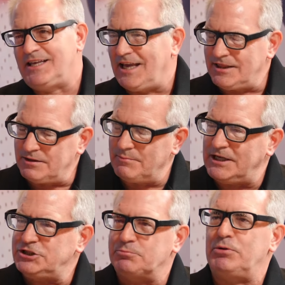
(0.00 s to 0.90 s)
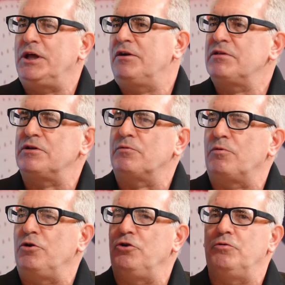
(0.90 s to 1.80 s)
get the major players in a
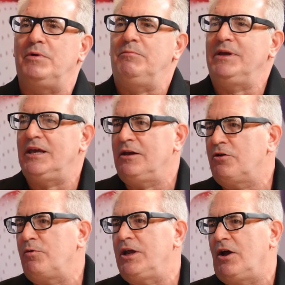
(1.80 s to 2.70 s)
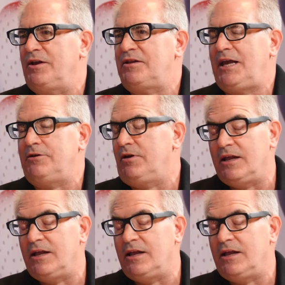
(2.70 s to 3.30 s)
room and begin agreeing on a standard.